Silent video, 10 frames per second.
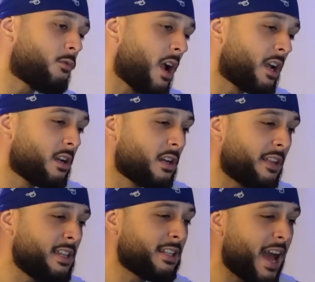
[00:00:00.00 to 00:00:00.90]
record, I
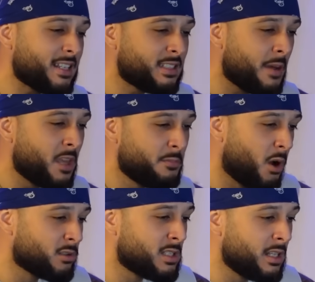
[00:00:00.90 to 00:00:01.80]
think last time they
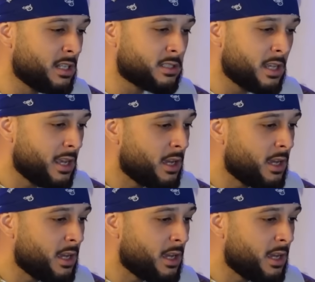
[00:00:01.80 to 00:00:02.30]
posted this,